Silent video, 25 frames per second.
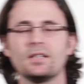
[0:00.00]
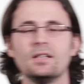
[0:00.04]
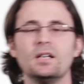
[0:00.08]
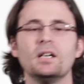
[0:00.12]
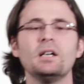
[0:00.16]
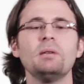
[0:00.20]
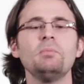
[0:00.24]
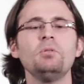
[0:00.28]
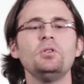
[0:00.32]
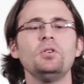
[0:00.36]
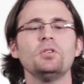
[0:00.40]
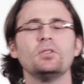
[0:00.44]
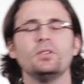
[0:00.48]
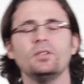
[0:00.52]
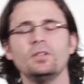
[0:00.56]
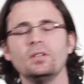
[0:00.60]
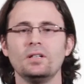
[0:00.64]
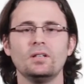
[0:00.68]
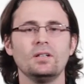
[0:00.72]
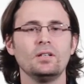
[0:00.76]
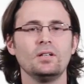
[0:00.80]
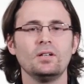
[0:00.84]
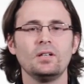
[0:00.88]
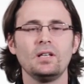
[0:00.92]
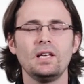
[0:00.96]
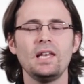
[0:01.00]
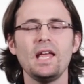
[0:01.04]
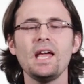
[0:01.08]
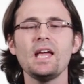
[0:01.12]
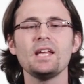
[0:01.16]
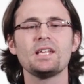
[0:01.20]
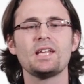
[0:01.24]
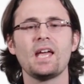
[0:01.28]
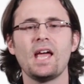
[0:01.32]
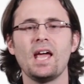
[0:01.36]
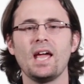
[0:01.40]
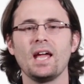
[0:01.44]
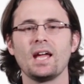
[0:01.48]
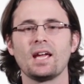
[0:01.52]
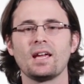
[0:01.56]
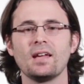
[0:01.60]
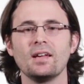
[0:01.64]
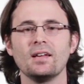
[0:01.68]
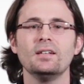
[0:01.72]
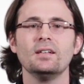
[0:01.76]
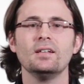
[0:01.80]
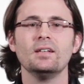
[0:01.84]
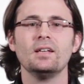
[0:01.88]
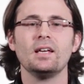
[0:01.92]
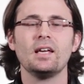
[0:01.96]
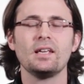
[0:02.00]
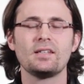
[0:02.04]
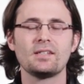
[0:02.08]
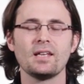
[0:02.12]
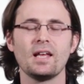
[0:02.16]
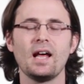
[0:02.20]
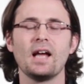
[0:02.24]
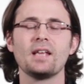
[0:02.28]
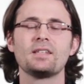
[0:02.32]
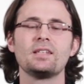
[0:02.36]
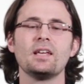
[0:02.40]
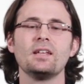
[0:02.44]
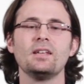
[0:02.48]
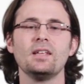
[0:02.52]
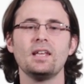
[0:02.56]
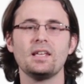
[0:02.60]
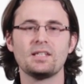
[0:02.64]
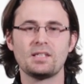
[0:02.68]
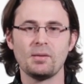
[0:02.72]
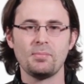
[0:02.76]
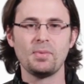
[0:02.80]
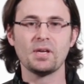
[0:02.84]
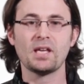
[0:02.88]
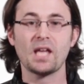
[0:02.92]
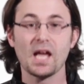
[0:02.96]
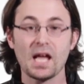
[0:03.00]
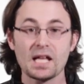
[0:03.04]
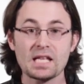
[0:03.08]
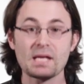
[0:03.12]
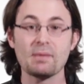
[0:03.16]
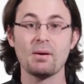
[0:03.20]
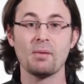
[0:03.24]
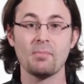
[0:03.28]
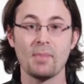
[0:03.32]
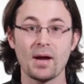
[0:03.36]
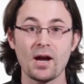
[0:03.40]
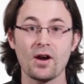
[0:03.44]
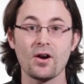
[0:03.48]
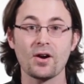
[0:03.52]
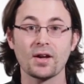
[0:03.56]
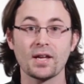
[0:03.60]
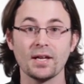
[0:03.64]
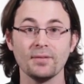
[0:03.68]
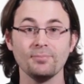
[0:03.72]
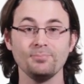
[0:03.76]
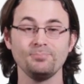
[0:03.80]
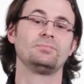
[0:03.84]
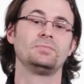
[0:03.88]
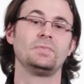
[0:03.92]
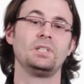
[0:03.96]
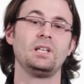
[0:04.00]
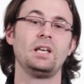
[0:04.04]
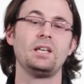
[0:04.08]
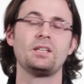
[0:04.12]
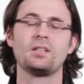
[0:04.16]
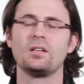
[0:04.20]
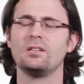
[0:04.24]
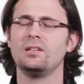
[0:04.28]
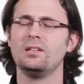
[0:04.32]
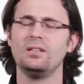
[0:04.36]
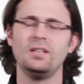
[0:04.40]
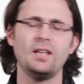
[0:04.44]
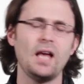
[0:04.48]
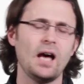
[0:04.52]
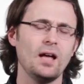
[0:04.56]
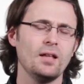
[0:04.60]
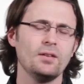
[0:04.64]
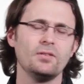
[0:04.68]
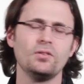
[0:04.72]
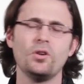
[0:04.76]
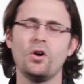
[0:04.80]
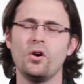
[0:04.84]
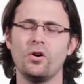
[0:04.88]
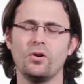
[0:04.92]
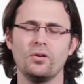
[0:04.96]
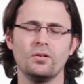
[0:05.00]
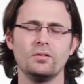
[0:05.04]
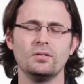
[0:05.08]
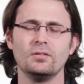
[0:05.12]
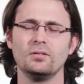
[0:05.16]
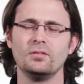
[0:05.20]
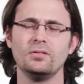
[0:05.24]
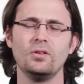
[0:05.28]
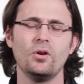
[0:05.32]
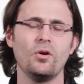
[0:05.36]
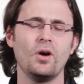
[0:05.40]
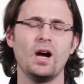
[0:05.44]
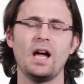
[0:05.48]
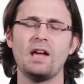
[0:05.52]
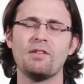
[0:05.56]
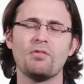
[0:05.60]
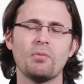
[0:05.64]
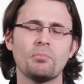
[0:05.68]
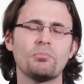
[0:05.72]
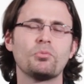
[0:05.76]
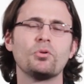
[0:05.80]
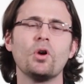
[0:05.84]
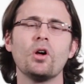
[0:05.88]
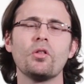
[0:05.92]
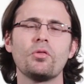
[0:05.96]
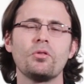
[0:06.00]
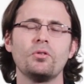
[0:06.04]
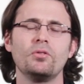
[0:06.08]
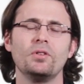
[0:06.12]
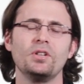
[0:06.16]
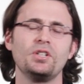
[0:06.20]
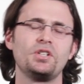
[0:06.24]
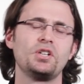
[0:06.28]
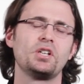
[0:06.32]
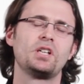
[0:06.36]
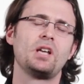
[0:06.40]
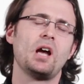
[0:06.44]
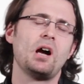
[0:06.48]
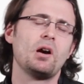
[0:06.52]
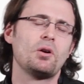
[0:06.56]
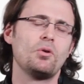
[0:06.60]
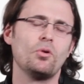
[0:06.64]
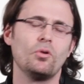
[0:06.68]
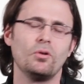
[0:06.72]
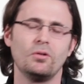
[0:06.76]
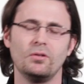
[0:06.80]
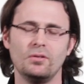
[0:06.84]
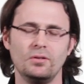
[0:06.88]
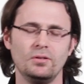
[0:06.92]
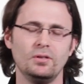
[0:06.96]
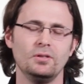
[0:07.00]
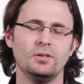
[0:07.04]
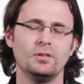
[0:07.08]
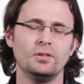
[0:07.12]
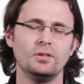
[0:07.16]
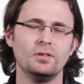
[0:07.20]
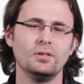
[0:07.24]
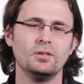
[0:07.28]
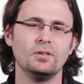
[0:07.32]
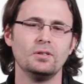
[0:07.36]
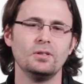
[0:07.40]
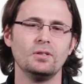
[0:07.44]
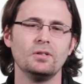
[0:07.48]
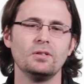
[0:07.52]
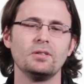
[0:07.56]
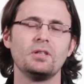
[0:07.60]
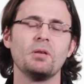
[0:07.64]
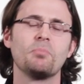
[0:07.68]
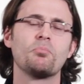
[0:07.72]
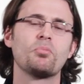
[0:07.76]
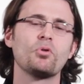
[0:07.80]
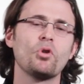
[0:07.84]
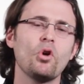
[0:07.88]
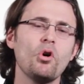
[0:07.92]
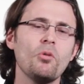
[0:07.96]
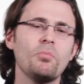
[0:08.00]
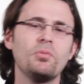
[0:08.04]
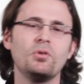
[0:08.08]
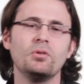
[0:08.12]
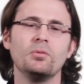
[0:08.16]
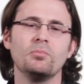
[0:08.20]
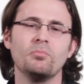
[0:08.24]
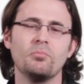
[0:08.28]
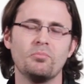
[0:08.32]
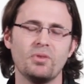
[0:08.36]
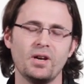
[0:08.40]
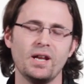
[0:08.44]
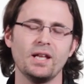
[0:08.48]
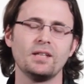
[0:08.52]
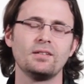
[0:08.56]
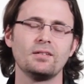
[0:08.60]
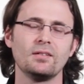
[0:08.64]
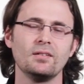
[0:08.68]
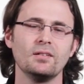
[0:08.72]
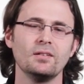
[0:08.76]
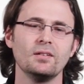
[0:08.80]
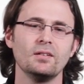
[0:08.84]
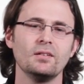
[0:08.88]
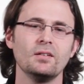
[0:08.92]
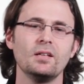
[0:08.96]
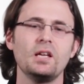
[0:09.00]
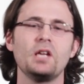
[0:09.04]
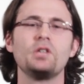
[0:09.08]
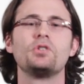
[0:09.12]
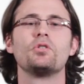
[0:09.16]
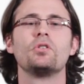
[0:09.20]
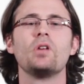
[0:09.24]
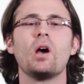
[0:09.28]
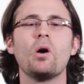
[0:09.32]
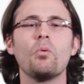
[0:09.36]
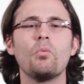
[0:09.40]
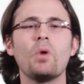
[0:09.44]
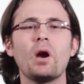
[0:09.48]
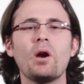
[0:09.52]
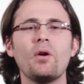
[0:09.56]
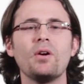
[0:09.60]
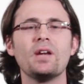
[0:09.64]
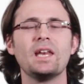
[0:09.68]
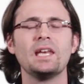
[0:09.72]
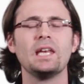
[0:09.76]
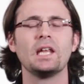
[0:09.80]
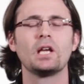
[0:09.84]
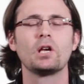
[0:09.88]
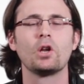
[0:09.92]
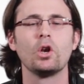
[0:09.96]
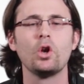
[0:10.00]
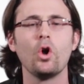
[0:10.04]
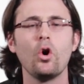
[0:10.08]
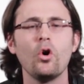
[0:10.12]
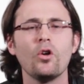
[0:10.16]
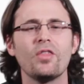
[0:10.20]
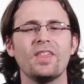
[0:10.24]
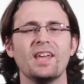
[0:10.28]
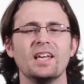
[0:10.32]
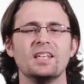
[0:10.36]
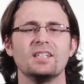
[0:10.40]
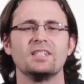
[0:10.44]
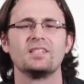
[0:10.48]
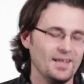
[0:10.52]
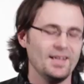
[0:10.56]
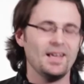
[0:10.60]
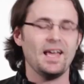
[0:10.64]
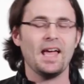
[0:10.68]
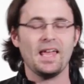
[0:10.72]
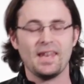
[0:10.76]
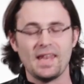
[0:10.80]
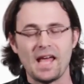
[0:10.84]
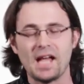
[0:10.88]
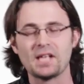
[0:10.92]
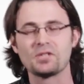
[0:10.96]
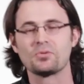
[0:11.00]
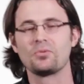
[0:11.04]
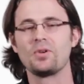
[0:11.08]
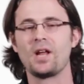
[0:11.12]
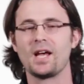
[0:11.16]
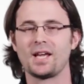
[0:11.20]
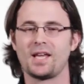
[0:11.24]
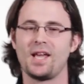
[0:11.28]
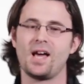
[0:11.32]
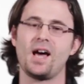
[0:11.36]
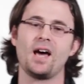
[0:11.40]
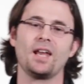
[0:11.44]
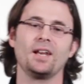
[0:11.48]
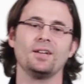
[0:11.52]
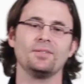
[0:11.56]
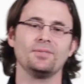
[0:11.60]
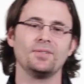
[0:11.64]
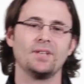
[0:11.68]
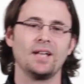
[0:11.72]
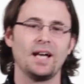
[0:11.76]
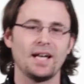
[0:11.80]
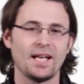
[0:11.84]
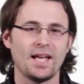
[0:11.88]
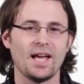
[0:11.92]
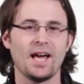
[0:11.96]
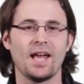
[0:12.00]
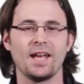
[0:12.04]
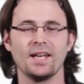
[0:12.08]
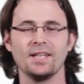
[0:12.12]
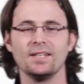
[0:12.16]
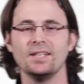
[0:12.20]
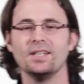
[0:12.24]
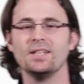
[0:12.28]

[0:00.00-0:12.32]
Hamoud, leesh hek? I said, is it because I'm American? He said, no, I have a brother in Chicago. The problem, Brett, is you're not wearing any clothes. And that's when I got it.